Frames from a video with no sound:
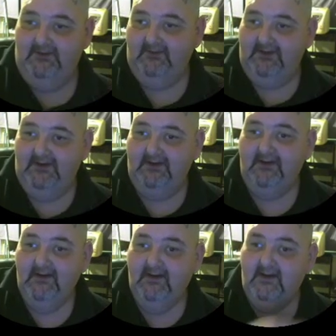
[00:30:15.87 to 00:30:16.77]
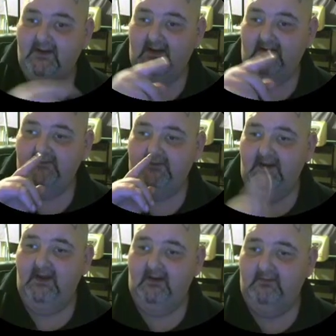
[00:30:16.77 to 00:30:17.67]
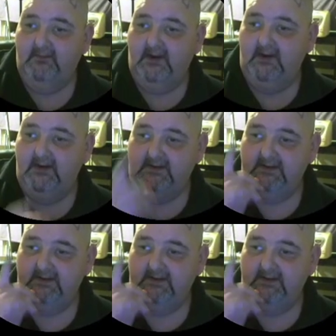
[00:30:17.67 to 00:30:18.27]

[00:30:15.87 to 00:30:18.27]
Okay, my